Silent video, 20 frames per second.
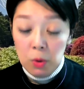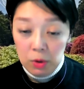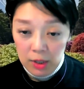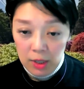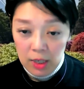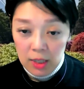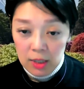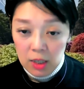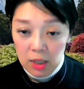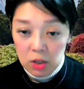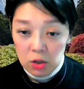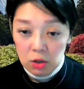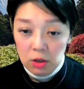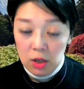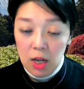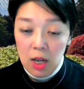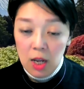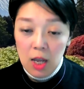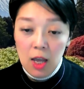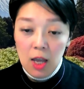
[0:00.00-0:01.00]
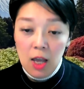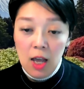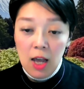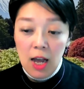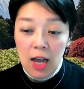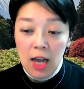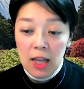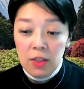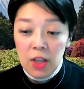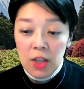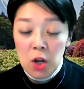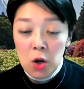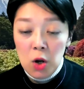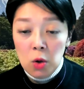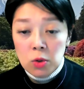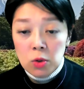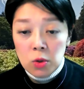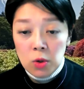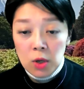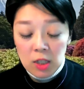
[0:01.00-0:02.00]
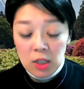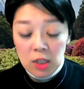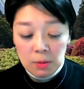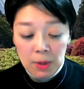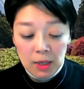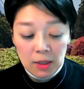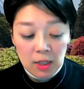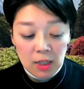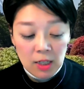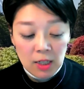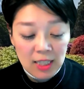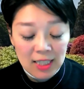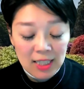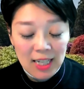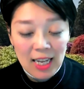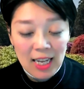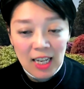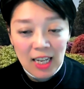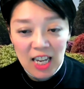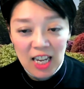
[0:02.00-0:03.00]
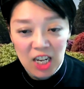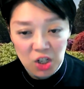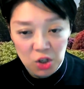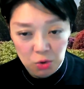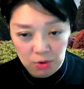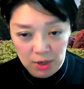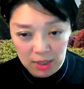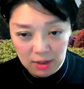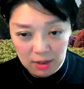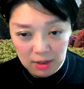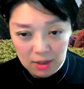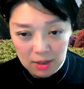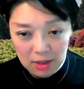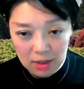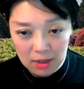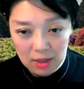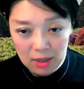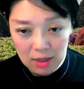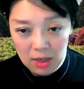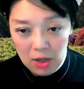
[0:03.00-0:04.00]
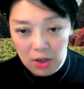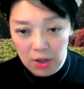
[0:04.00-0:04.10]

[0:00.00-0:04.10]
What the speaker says: organization. And they also expected, it's like an insurance.